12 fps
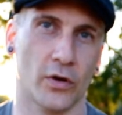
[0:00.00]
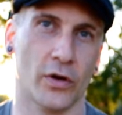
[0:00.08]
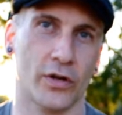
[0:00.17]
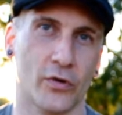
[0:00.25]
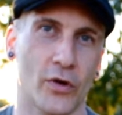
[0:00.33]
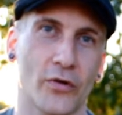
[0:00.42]

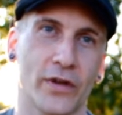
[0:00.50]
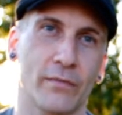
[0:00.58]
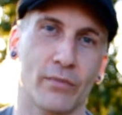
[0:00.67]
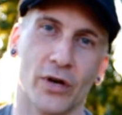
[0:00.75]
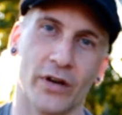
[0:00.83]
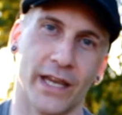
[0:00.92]

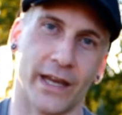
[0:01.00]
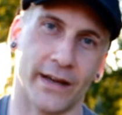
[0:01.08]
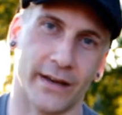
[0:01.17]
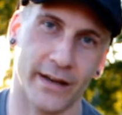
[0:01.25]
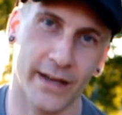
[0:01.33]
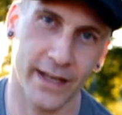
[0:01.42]

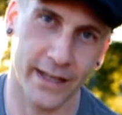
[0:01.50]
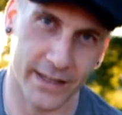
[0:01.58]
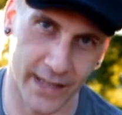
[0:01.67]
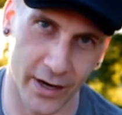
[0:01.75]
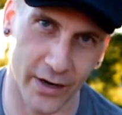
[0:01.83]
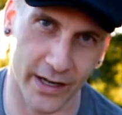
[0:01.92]
Cronenbergian.
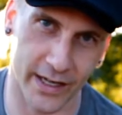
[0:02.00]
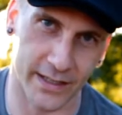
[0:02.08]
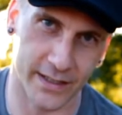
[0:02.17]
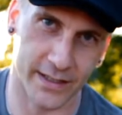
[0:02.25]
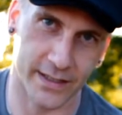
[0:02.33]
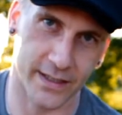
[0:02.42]
There it
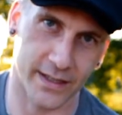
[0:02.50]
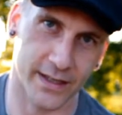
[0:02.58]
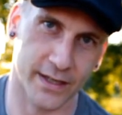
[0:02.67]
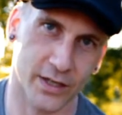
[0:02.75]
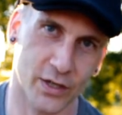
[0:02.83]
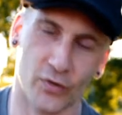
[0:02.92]
is.
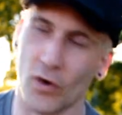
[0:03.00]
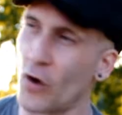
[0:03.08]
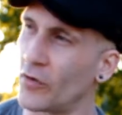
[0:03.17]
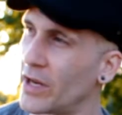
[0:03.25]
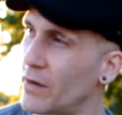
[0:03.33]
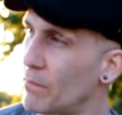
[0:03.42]

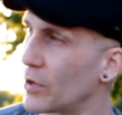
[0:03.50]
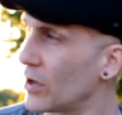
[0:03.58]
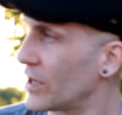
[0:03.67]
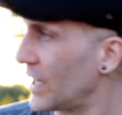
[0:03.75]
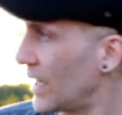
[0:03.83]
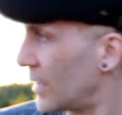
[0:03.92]

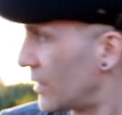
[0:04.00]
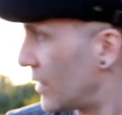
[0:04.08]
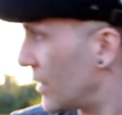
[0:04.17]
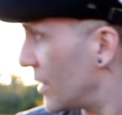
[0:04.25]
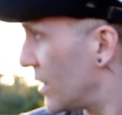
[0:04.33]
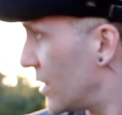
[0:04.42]
Cronenbergian.
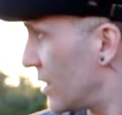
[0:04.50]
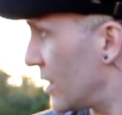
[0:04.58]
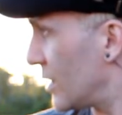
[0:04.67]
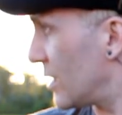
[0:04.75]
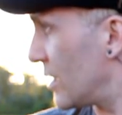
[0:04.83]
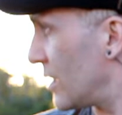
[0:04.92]

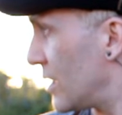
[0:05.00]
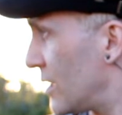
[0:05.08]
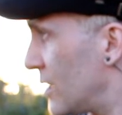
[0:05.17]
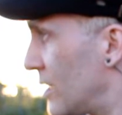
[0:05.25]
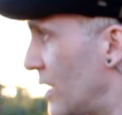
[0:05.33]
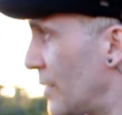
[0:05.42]

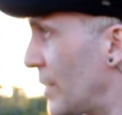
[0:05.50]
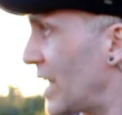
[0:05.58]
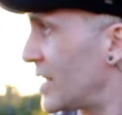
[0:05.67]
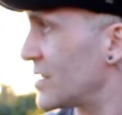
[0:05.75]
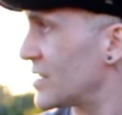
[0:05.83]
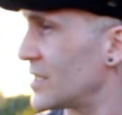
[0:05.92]
I
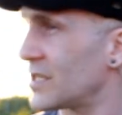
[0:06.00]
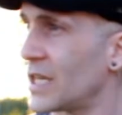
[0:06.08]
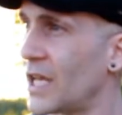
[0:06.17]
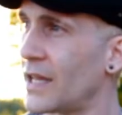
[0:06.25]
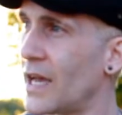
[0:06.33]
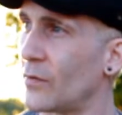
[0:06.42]
managed to
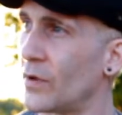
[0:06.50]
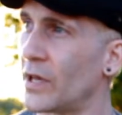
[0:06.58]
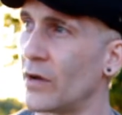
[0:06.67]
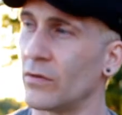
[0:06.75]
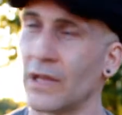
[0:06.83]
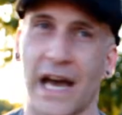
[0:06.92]
say that
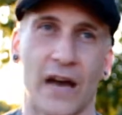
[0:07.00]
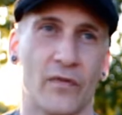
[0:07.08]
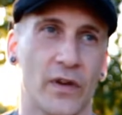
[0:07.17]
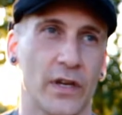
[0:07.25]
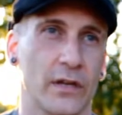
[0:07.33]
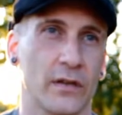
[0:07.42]
without
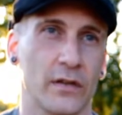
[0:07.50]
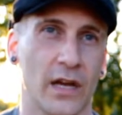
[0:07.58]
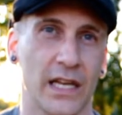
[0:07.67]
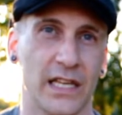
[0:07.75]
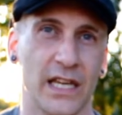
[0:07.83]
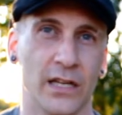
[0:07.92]
laughing.
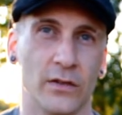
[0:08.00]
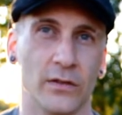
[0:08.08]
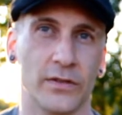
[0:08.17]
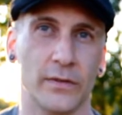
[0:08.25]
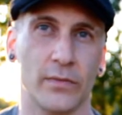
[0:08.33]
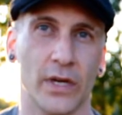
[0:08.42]
I
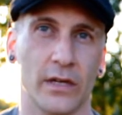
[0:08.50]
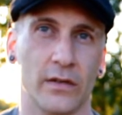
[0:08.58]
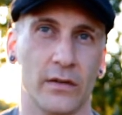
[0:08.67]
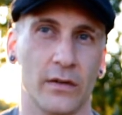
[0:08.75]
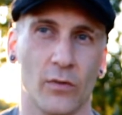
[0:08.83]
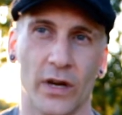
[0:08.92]
giggled, but
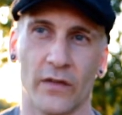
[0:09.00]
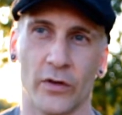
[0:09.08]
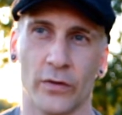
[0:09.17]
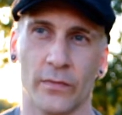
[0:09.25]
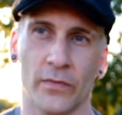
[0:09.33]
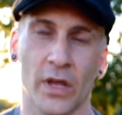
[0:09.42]
whatever.